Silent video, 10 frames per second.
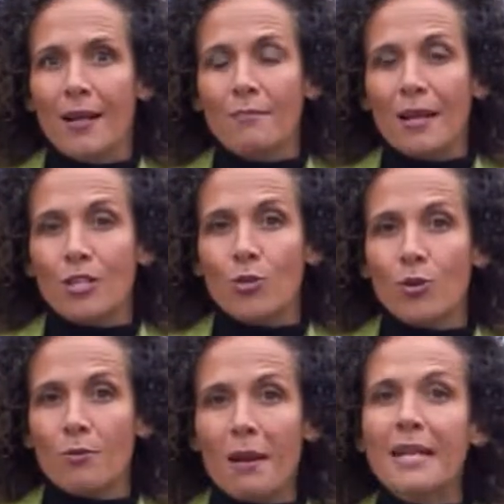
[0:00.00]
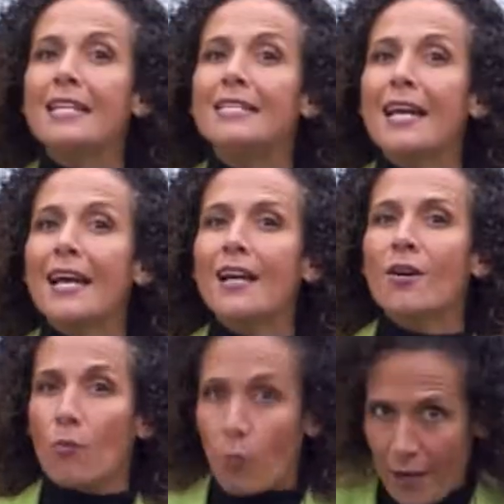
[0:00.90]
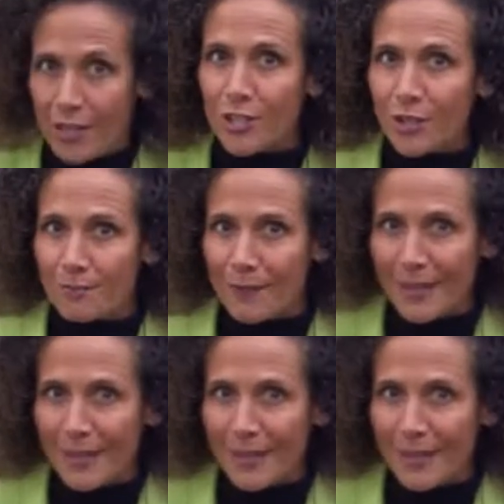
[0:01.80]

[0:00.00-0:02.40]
Make sure the money is there when it should